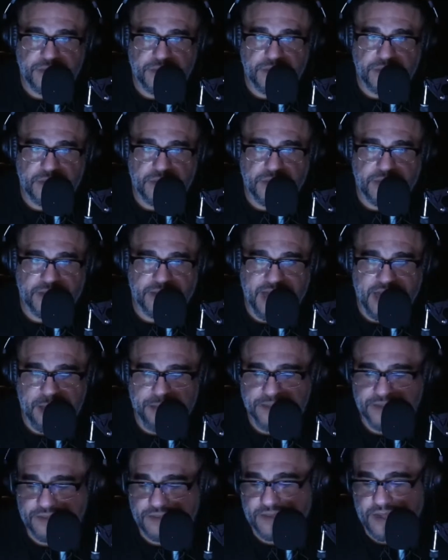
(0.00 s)
this
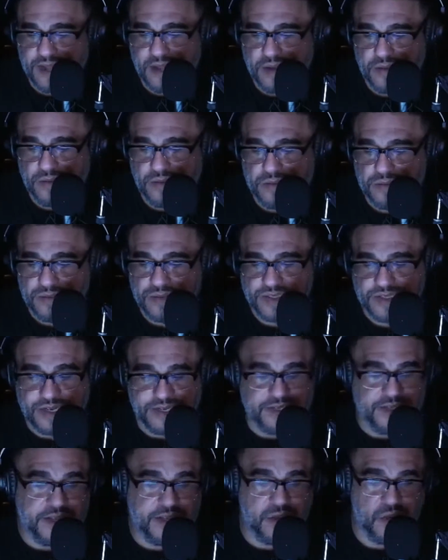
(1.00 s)
happens now, which I
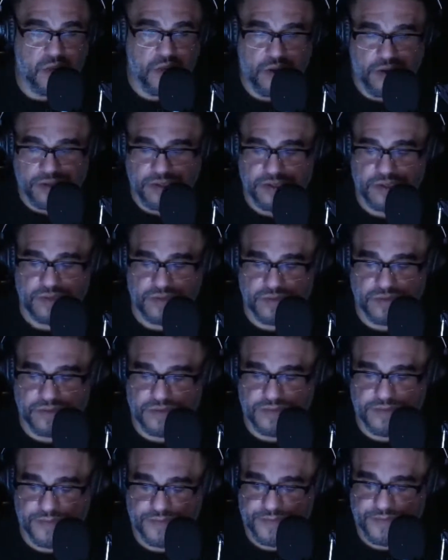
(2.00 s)
didn't want it to,
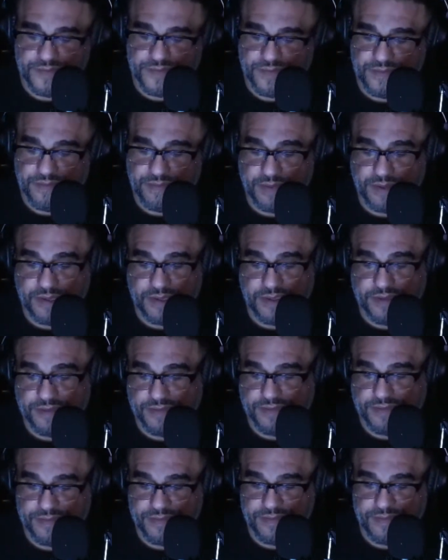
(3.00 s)
but
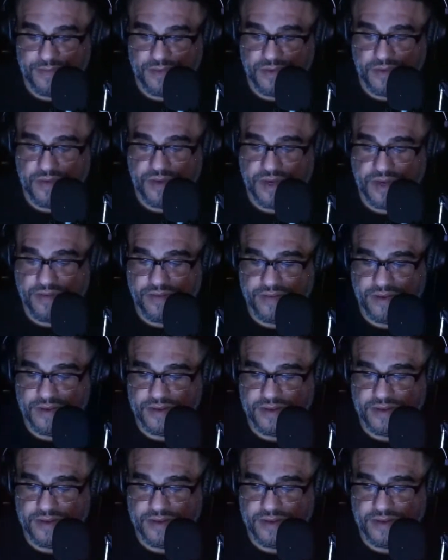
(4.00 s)
whatever.